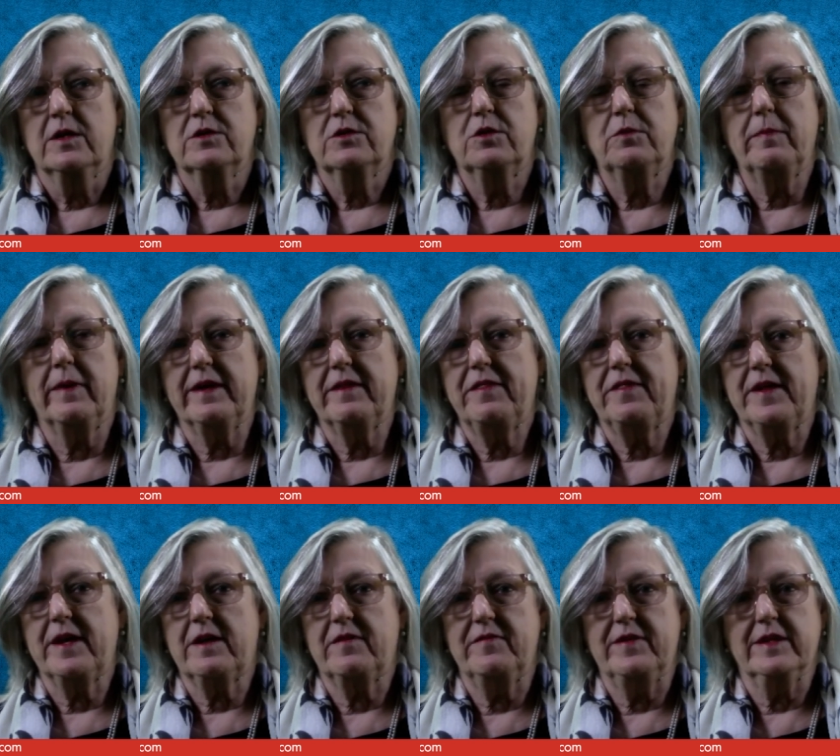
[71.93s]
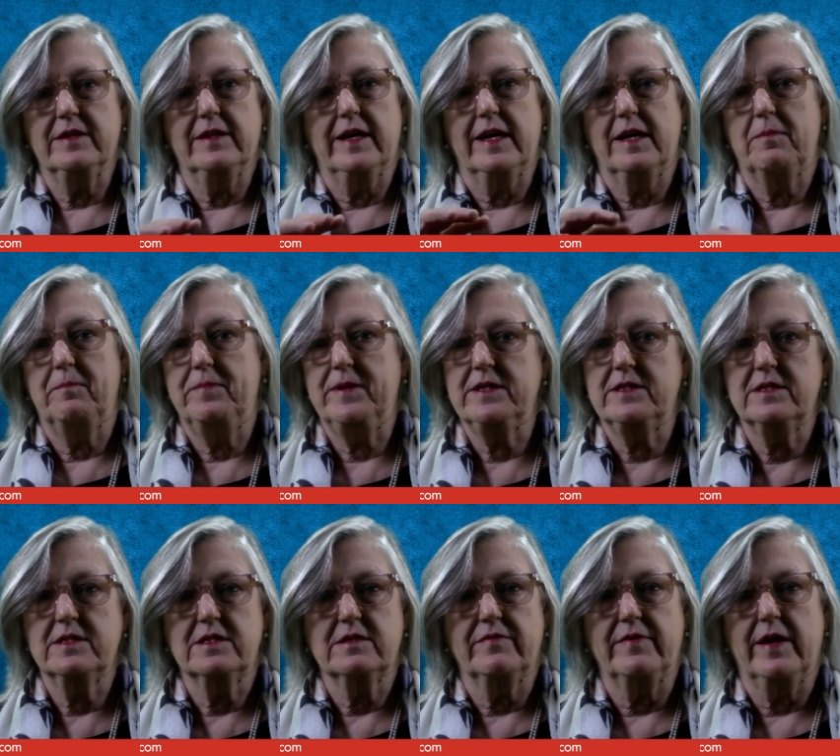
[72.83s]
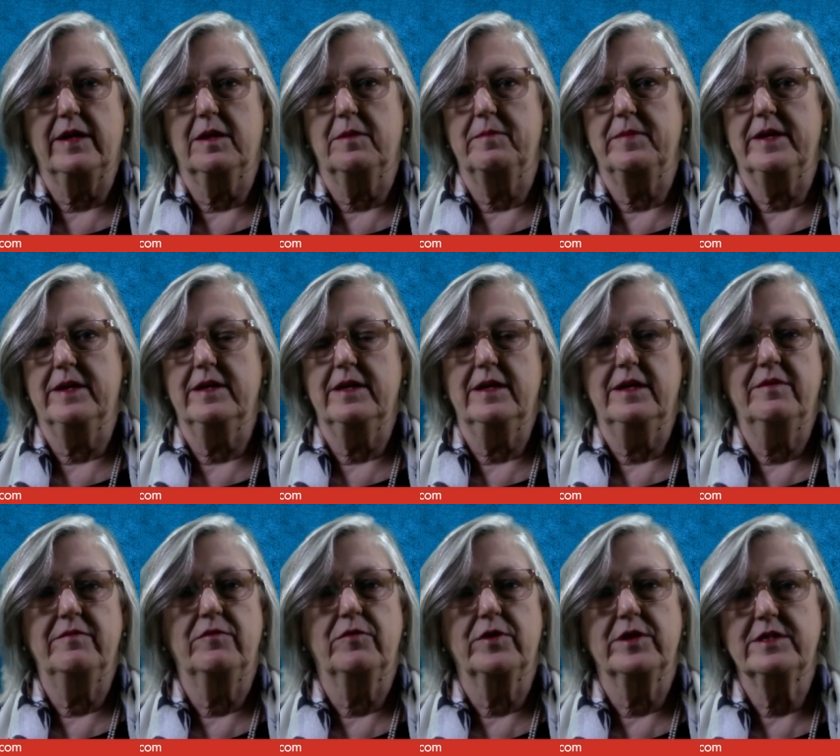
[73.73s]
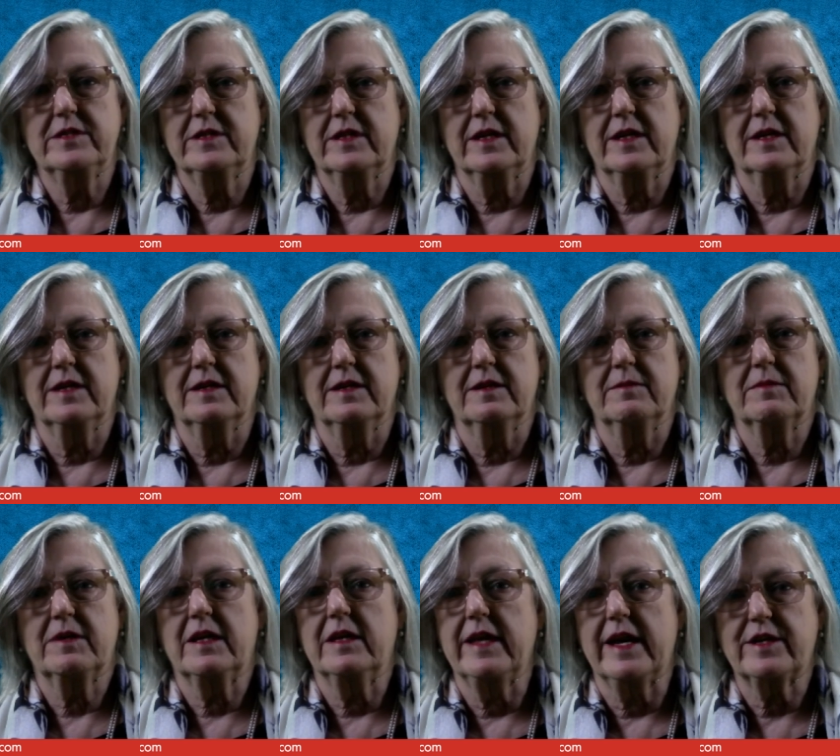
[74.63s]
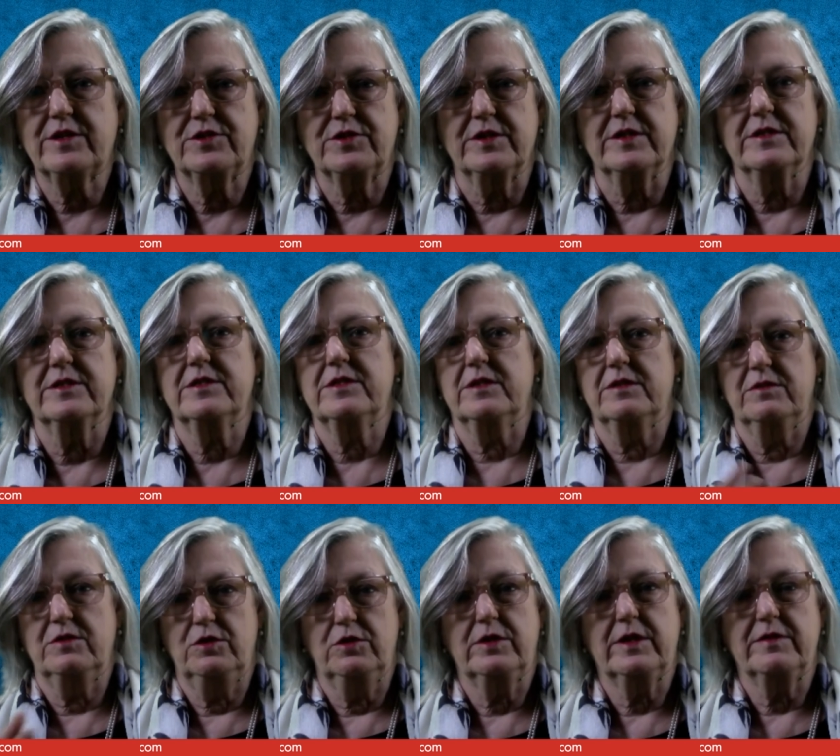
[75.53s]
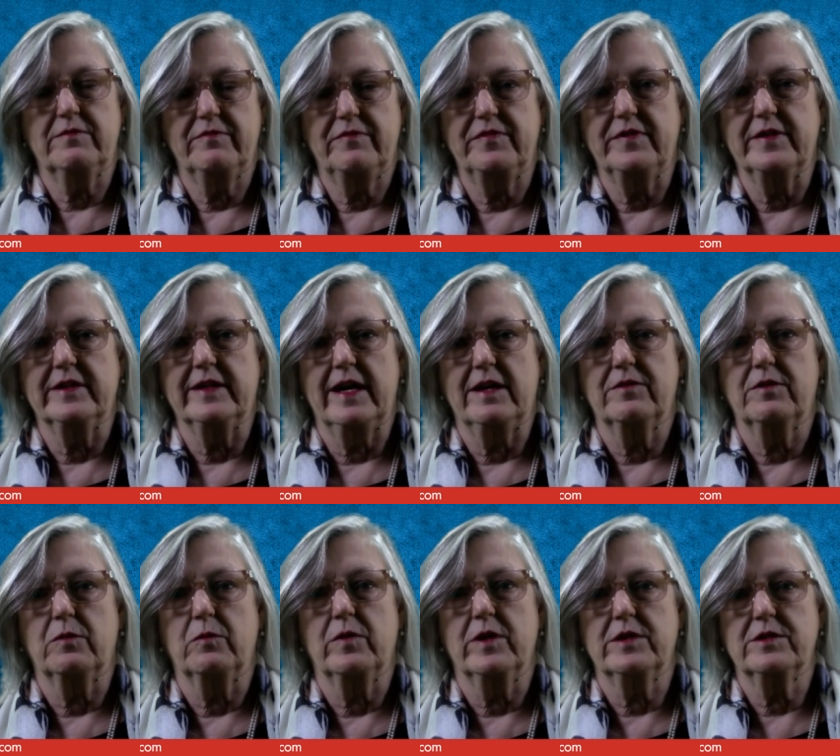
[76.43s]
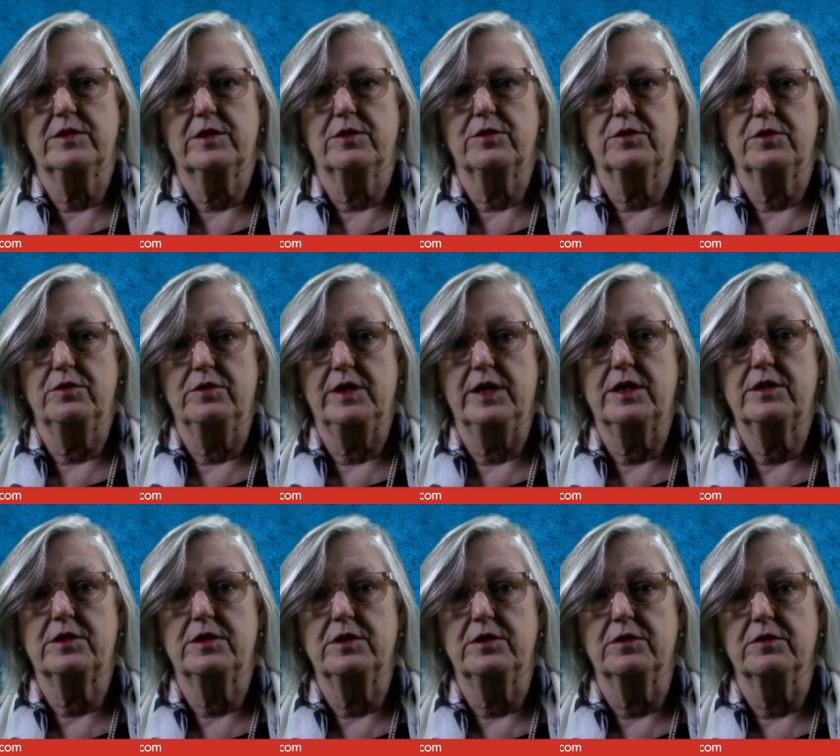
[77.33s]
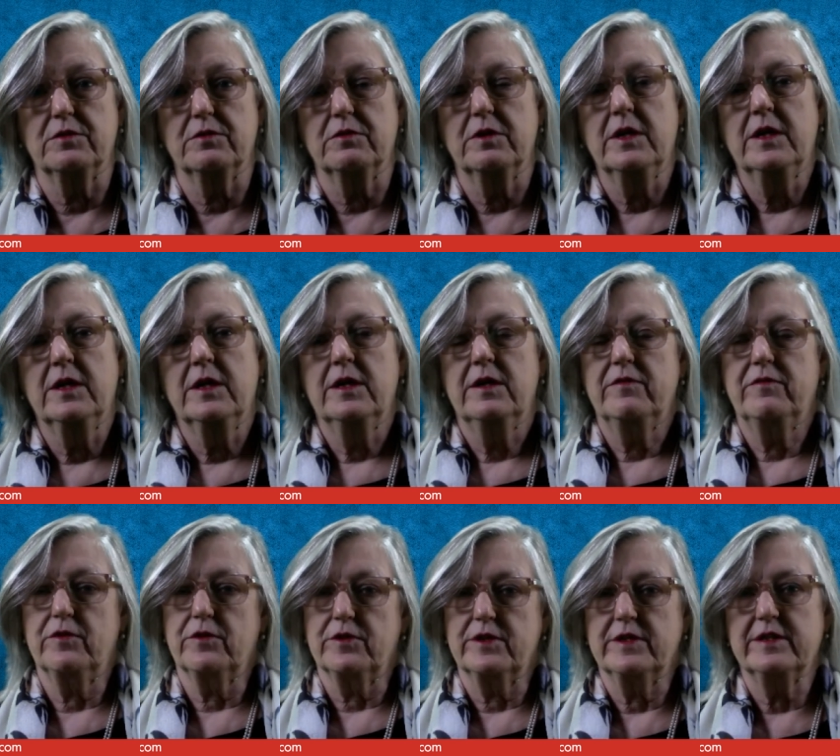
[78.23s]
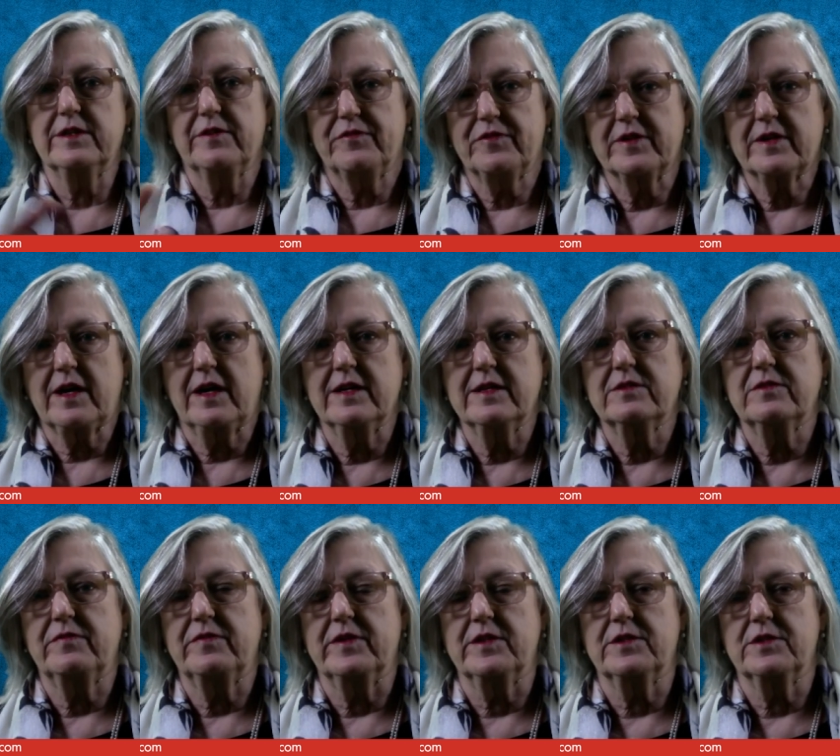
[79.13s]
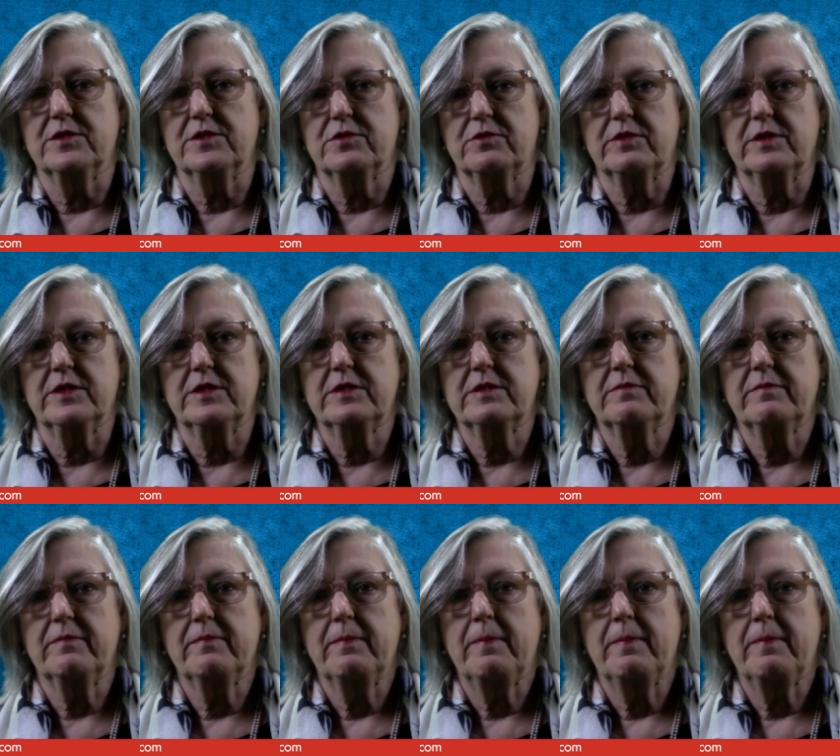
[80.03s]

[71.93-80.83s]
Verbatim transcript: So you might think of it like business development, invoicing and collections, and you can fill out the ones that are unique to you if you're in different kinds of industries.